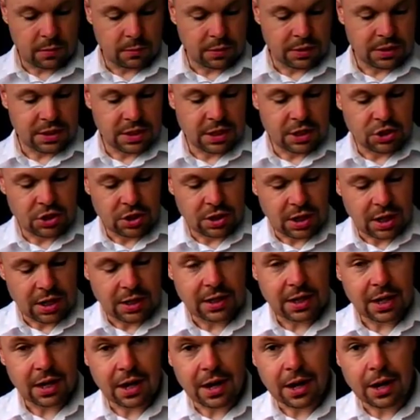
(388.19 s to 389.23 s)
were diligent
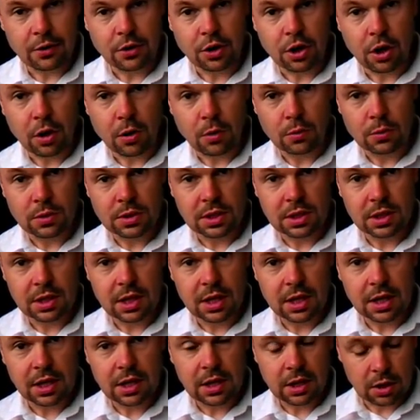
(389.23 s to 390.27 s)
and cut out your holes in
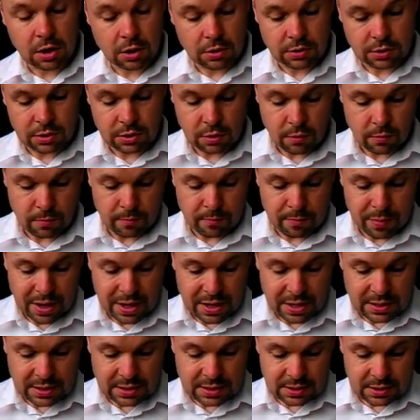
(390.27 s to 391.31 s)
the console
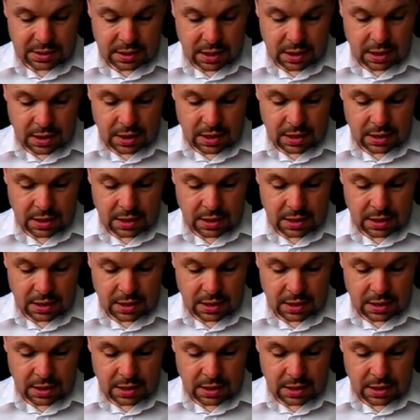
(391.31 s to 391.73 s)
base,